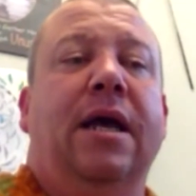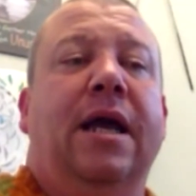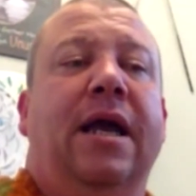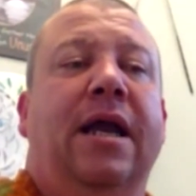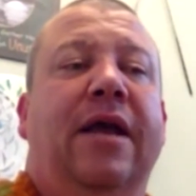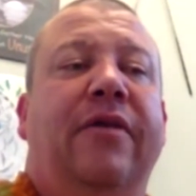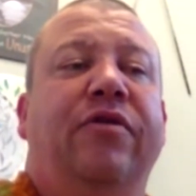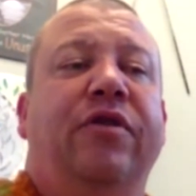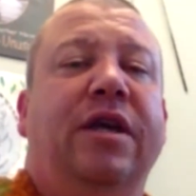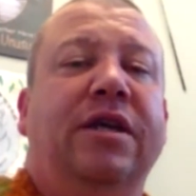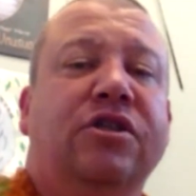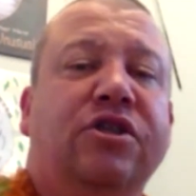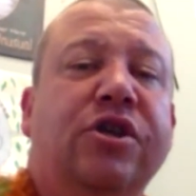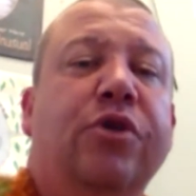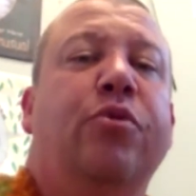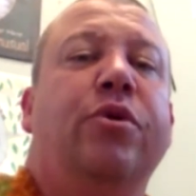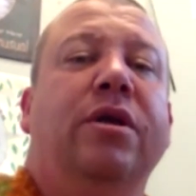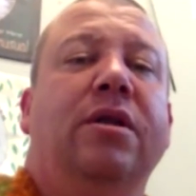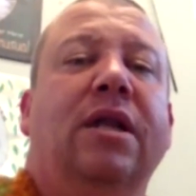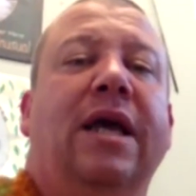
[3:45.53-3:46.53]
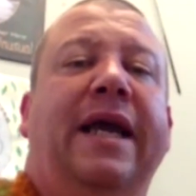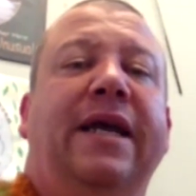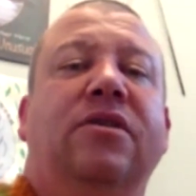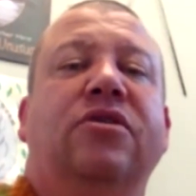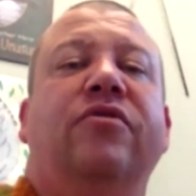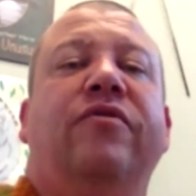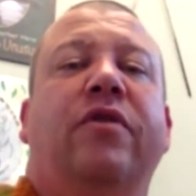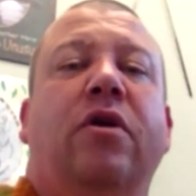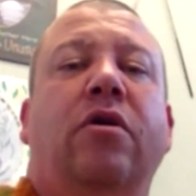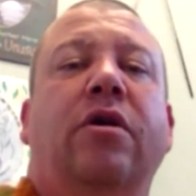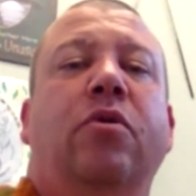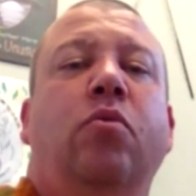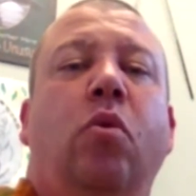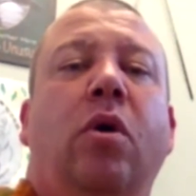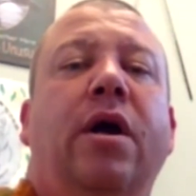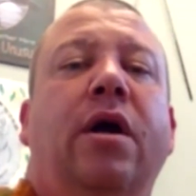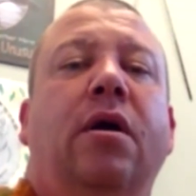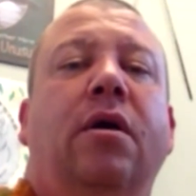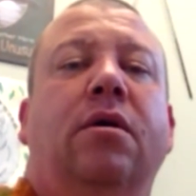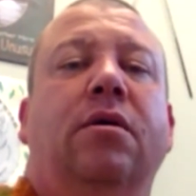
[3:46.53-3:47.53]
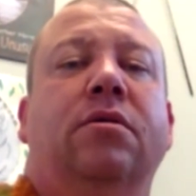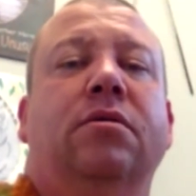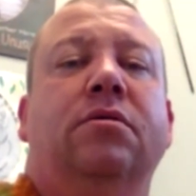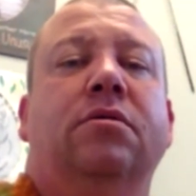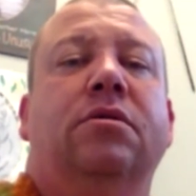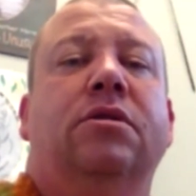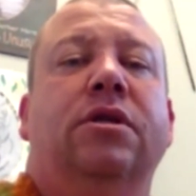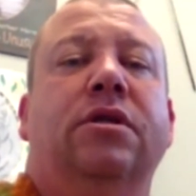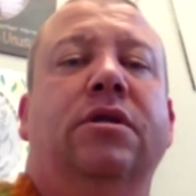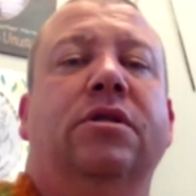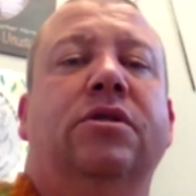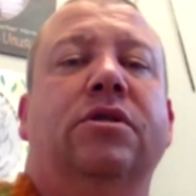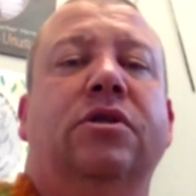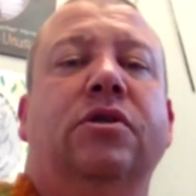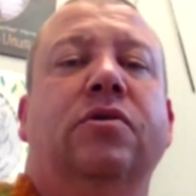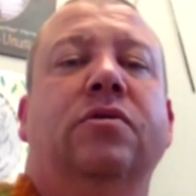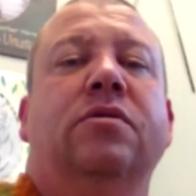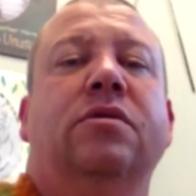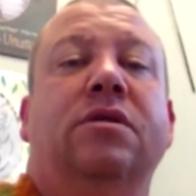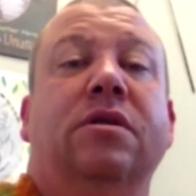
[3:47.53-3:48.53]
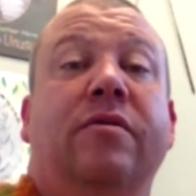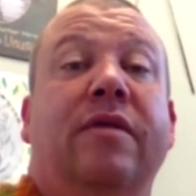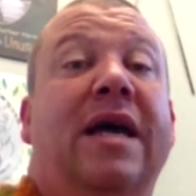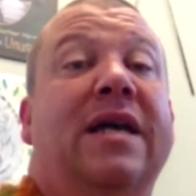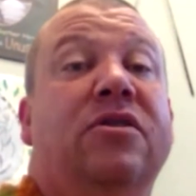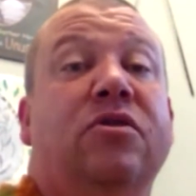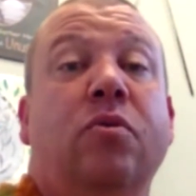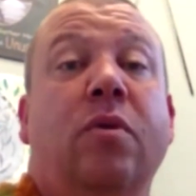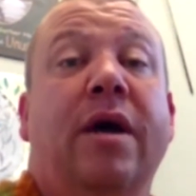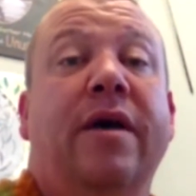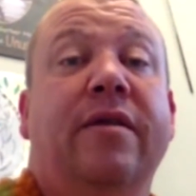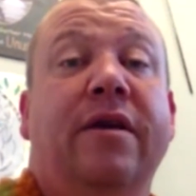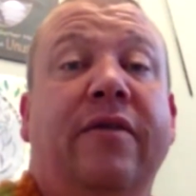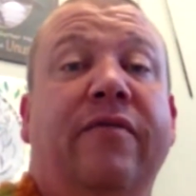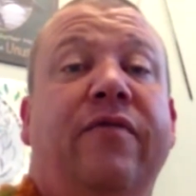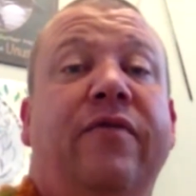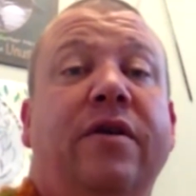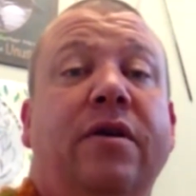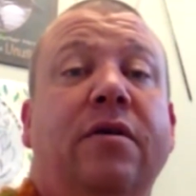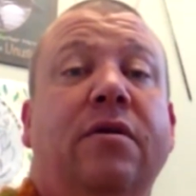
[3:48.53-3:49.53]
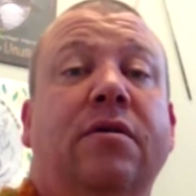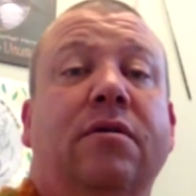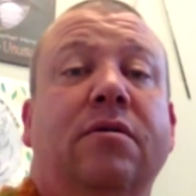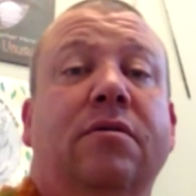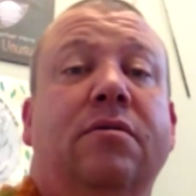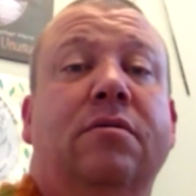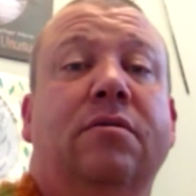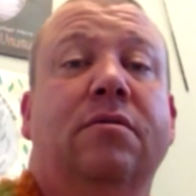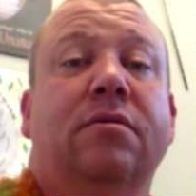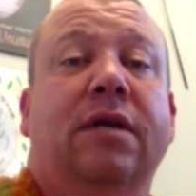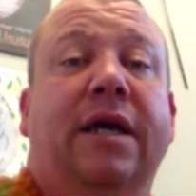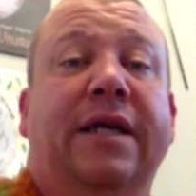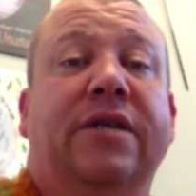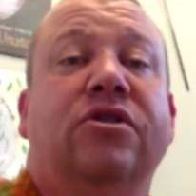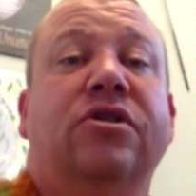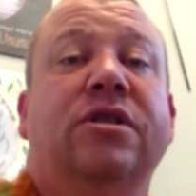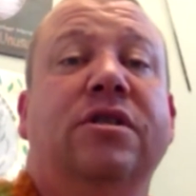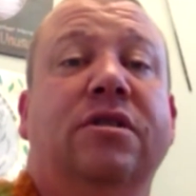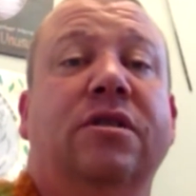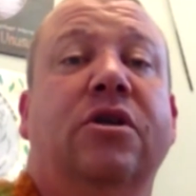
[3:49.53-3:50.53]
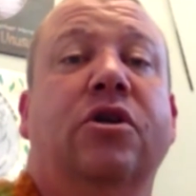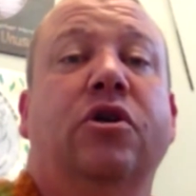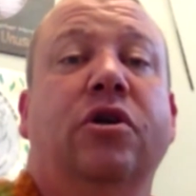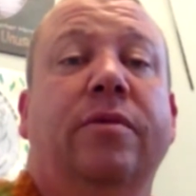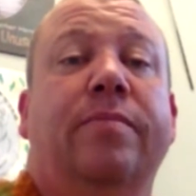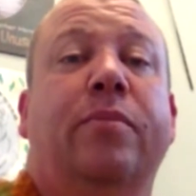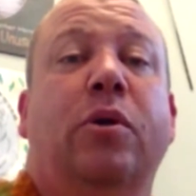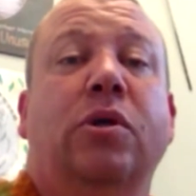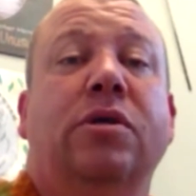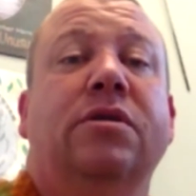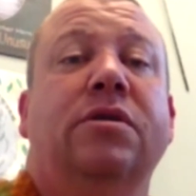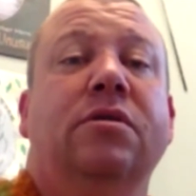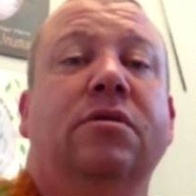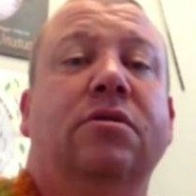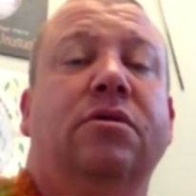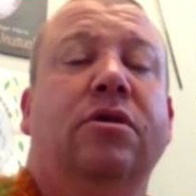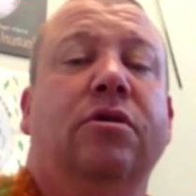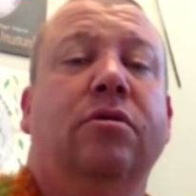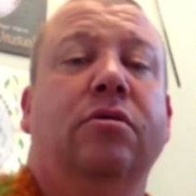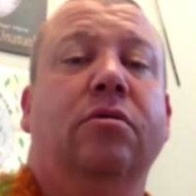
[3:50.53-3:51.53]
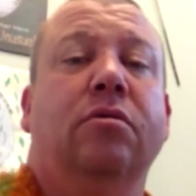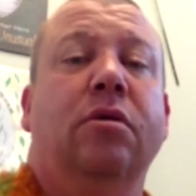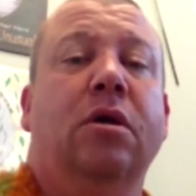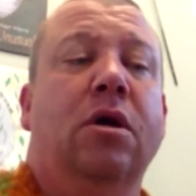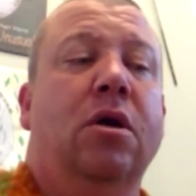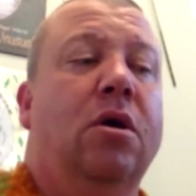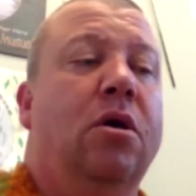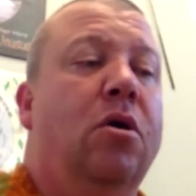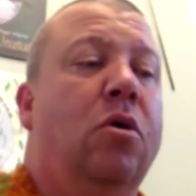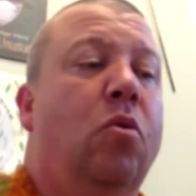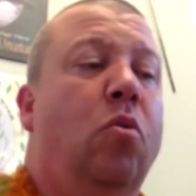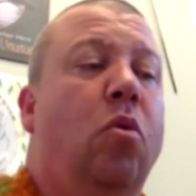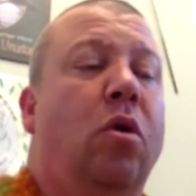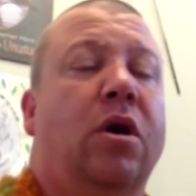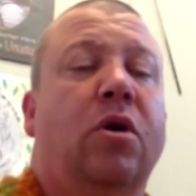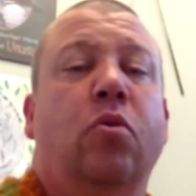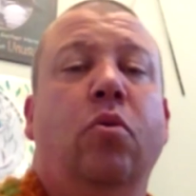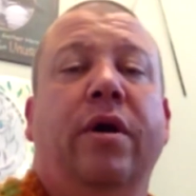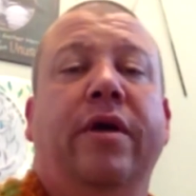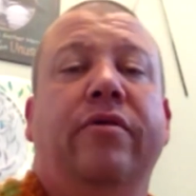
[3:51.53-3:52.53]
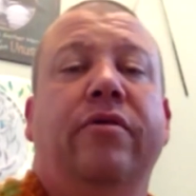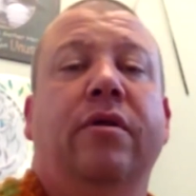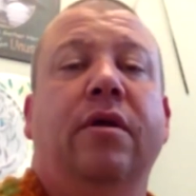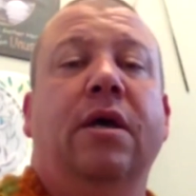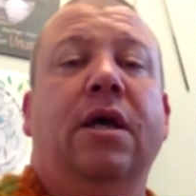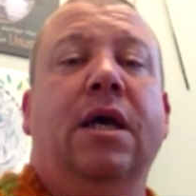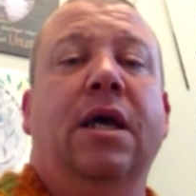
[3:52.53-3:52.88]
I think she relates very well to the students, and that's why they feel like she's a good person to work with.